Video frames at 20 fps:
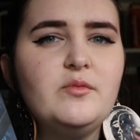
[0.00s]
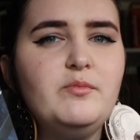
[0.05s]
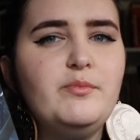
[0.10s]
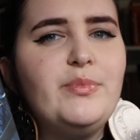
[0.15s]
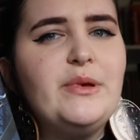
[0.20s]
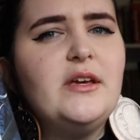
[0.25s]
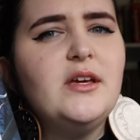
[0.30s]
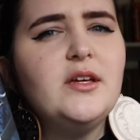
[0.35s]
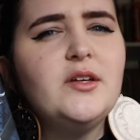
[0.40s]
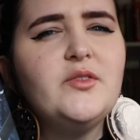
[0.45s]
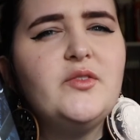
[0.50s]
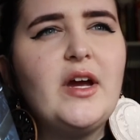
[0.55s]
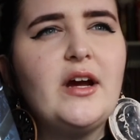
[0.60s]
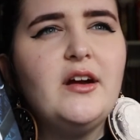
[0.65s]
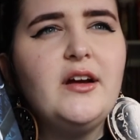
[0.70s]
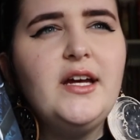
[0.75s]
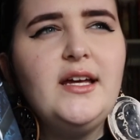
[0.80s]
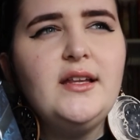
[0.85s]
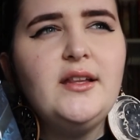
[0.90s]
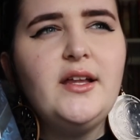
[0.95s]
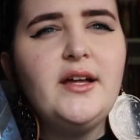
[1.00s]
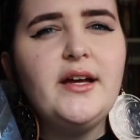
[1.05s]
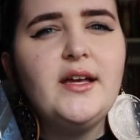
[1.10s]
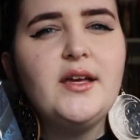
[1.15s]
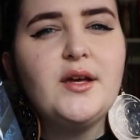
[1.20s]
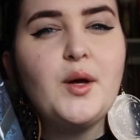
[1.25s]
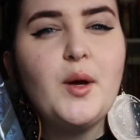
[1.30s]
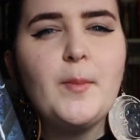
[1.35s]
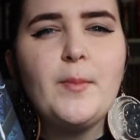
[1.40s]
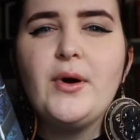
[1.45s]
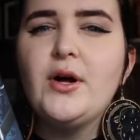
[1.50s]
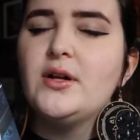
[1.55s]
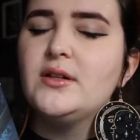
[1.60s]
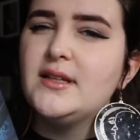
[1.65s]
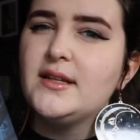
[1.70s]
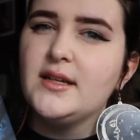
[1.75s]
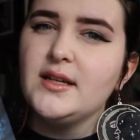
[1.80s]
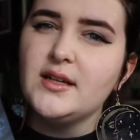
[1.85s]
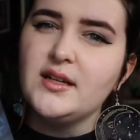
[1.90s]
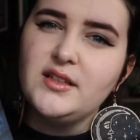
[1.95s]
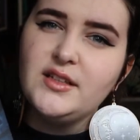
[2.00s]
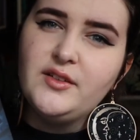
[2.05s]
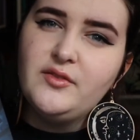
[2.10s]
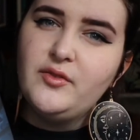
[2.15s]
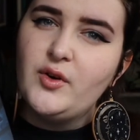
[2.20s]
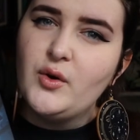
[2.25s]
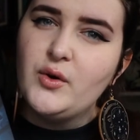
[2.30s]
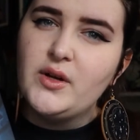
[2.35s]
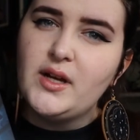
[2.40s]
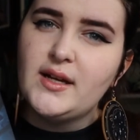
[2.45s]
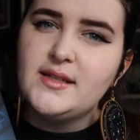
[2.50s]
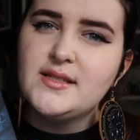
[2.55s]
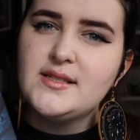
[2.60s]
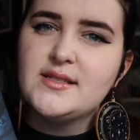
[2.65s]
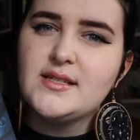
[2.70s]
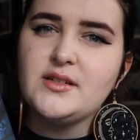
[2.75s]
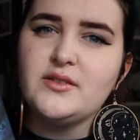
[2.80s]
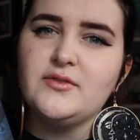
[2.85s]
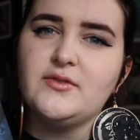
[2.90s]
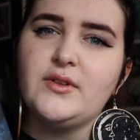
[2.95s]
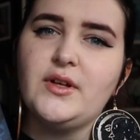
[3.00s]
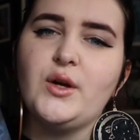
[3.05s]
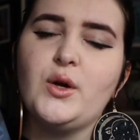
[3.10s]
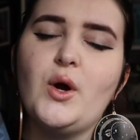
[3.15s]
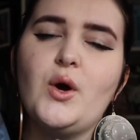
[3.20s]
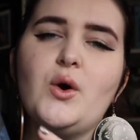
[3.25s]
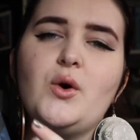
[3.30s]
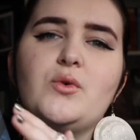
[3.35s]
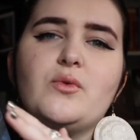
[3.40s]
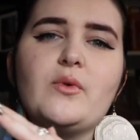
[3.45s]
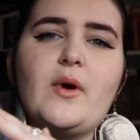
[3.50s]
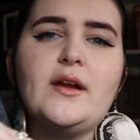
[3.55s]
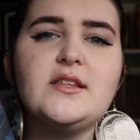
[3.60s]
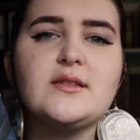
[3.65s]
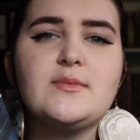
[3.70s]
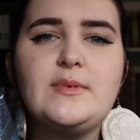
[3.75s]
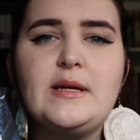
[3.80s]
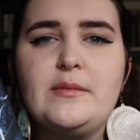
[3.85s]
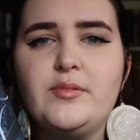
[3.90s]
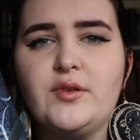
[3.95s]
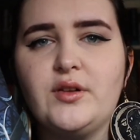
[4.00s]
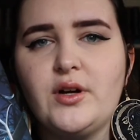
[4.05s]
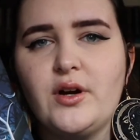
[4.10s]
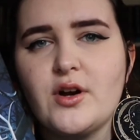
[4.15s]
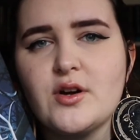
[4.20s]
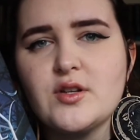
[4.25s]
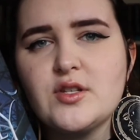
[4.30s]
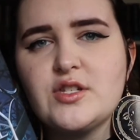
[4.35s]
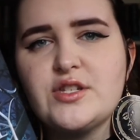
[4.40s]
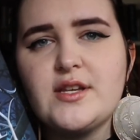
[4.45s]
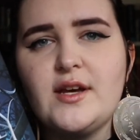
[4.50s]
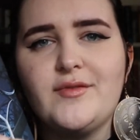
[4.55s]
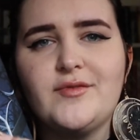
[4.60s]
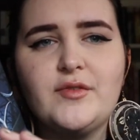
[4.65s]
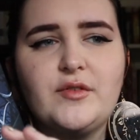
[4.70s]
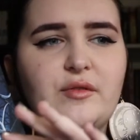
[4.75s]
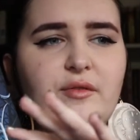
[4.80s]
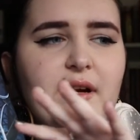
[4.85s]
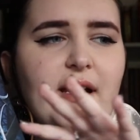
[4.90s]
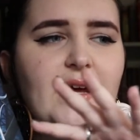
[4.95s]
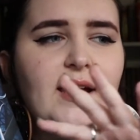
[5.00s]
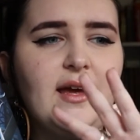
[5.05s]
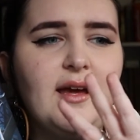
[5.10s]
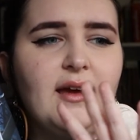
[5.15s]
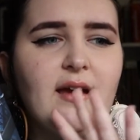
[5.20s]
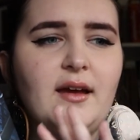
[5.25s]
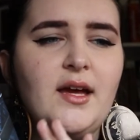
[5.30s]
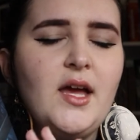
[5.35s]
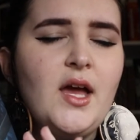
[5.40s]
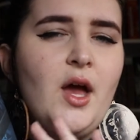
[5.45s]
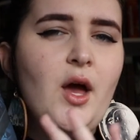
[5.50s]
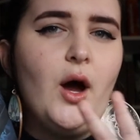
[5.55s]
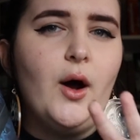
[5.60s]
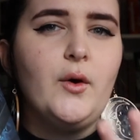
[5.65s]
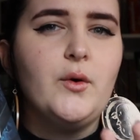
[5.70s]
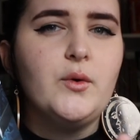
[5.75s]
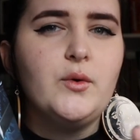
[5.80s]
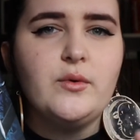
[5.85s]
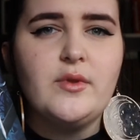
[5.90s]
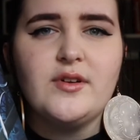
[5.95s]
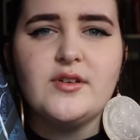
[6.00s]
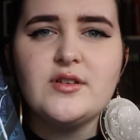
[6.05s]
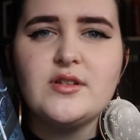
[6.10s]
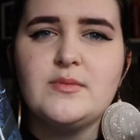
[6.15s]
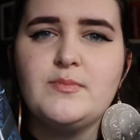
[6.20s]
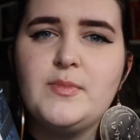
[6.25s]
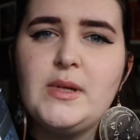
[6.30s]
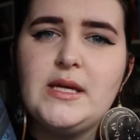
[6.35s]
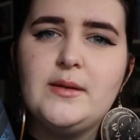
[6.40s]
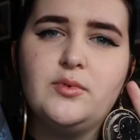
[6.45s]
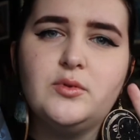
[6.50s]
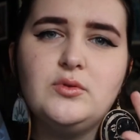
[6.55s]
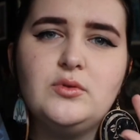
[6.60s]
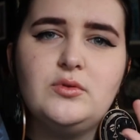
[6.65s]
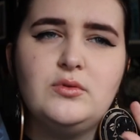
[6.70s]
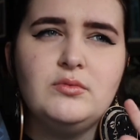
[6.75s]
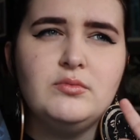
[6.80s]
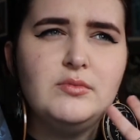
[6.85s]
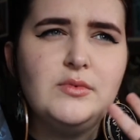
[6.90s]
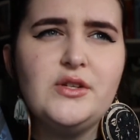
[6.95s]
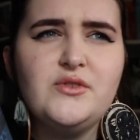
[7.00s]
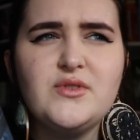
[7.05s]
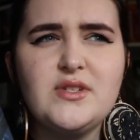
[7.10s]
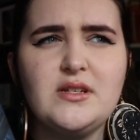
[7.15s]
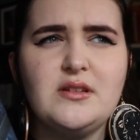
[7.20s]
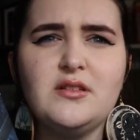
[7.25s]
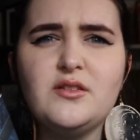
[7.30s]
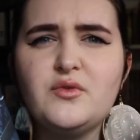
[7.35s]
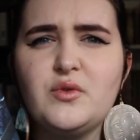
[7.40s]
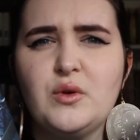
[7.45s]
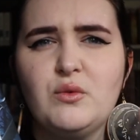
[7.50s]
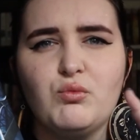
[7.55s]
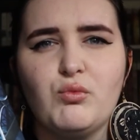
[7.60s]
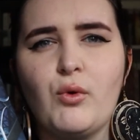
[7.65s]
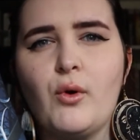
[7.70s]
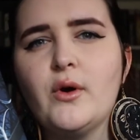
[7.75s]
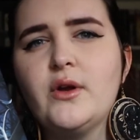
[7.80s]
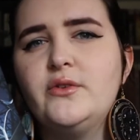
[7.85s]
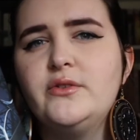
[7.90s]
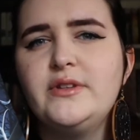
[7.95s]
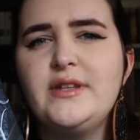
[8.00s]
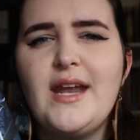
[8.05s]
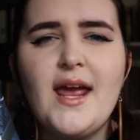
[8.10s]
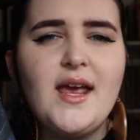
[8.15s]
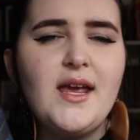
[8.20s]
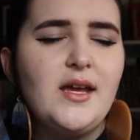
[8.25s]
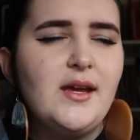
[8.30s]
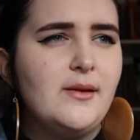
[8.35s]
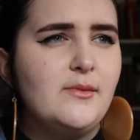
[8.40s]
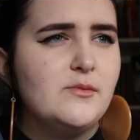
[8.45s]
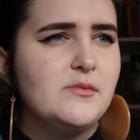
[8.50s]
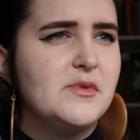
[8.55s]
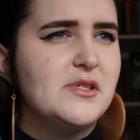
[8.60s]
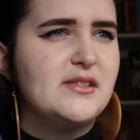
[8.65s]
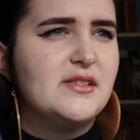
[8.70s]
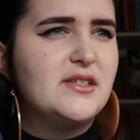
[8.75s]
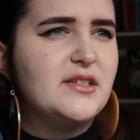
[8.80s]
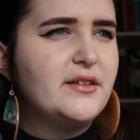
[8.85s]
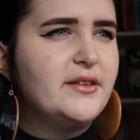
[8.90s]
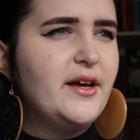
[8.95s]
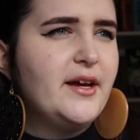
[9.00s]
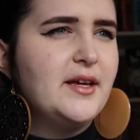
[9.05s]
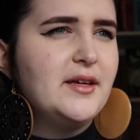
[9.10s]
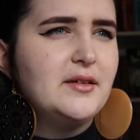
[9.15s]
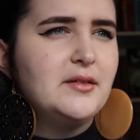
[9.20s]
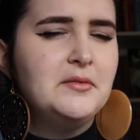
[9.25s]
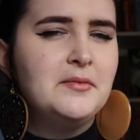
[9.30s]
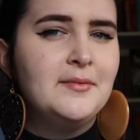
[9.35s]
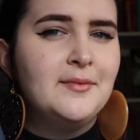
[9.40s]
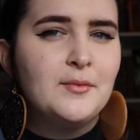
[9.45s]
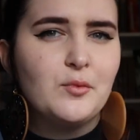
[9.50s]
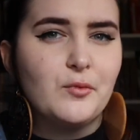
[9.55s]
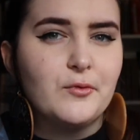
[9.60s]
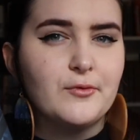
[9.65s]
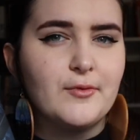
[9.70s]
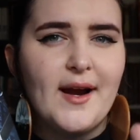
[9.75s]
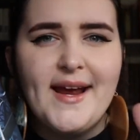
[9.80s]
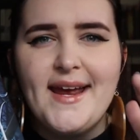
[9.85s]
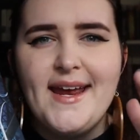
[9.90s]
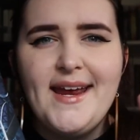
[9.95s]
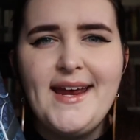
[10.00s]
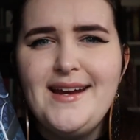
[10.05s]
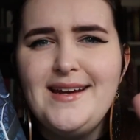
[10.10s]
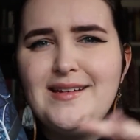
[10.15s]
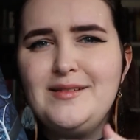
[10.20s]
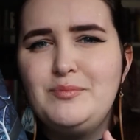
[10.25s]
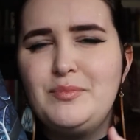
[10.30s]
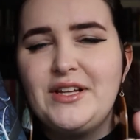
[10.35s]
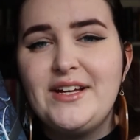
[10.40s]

be very like politically focused of like, oh, Wren's people are suffering, oh, there's people using different royal names to like raid